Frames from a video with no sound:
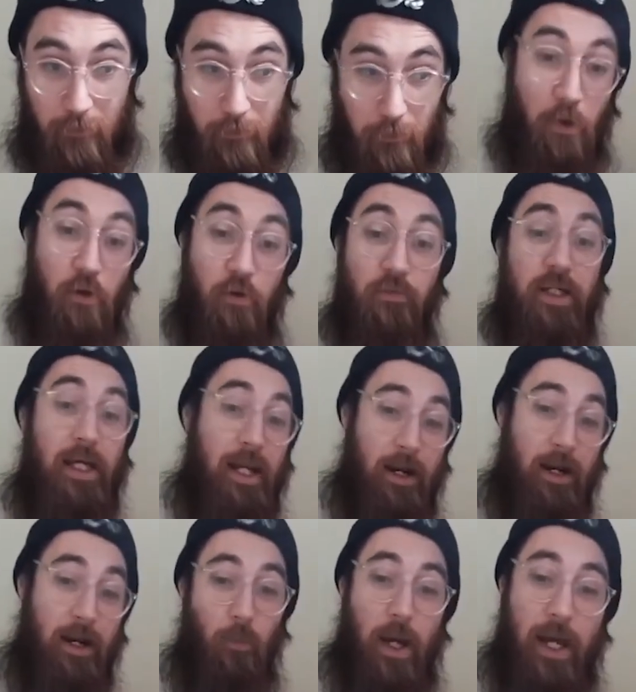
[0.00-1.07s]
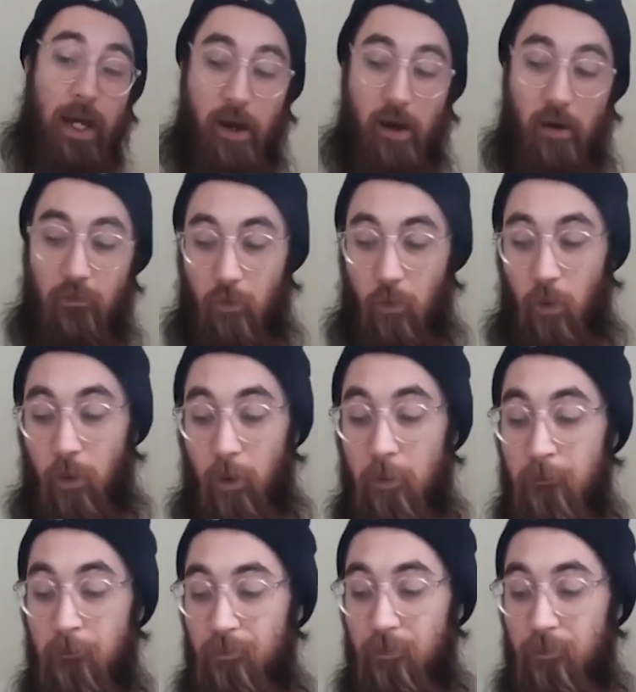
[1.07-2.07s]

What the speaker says: move to get out of the way of, or